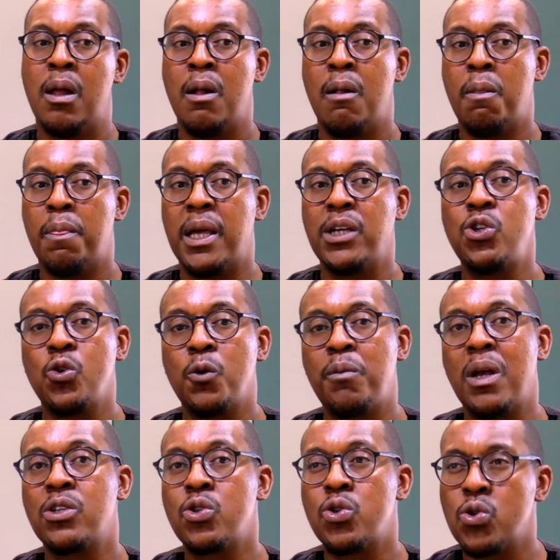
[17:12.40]
There should be
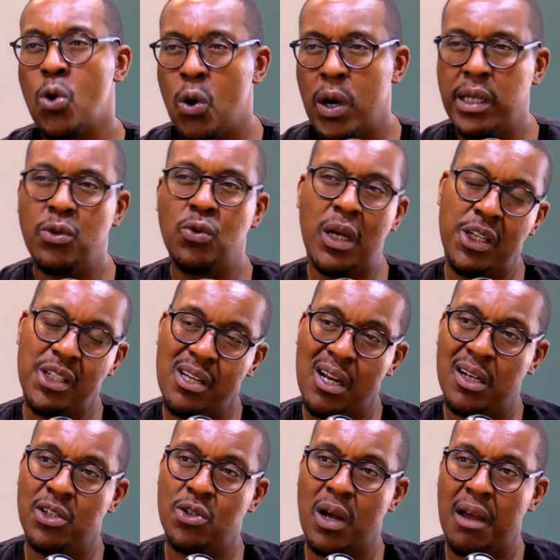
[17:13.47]
a strong
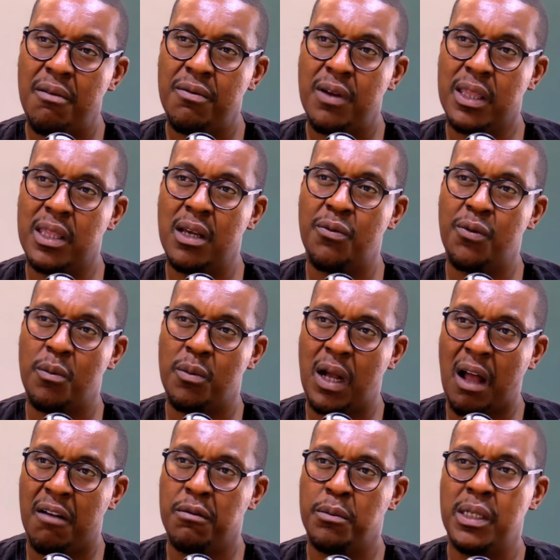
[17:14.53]
educational drive, I think, from
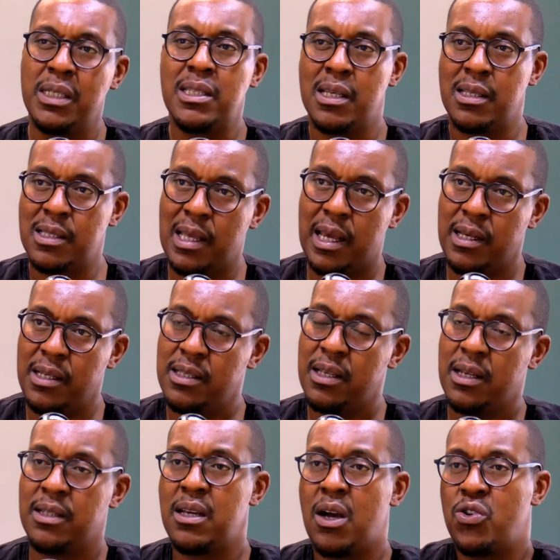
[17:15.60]
government, since there is
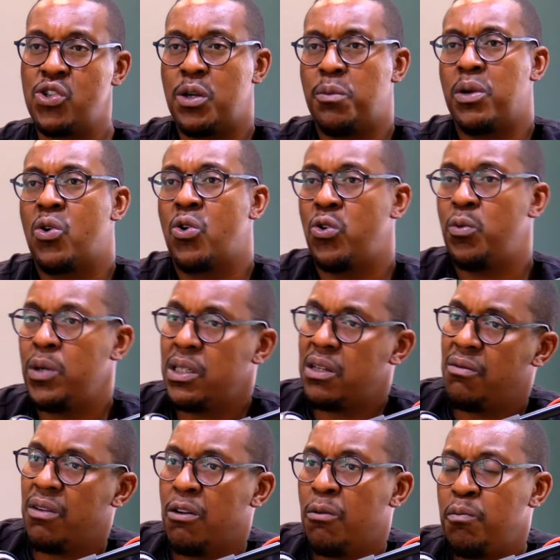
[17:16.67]
a Township Economic
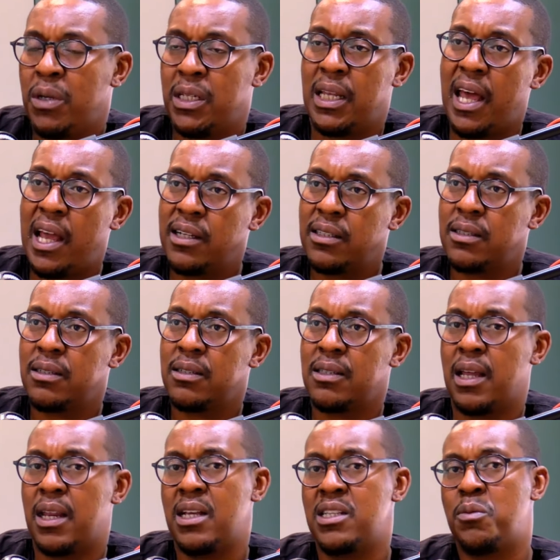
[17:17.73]
Development Act
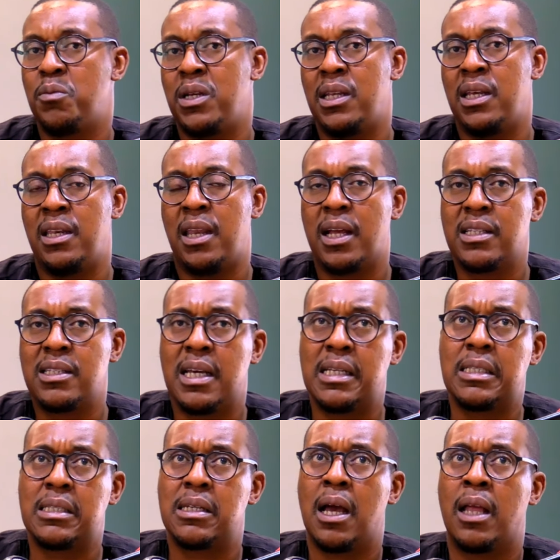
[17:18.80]
that has been
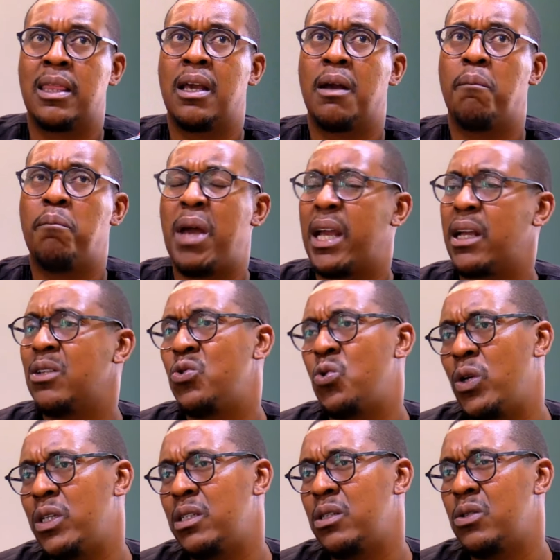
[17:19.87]
enacted, I think, back in
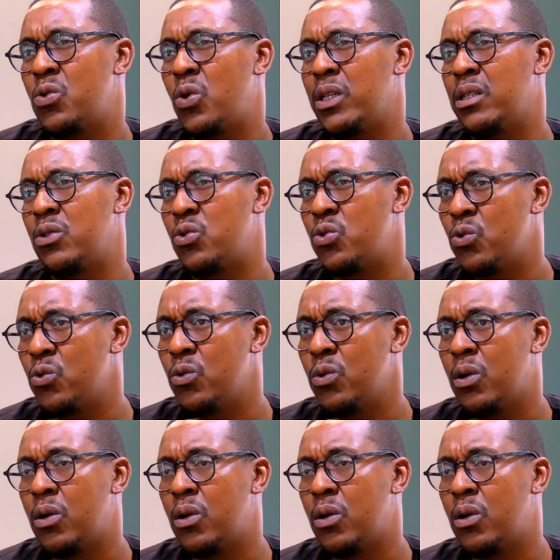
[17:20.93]
2022.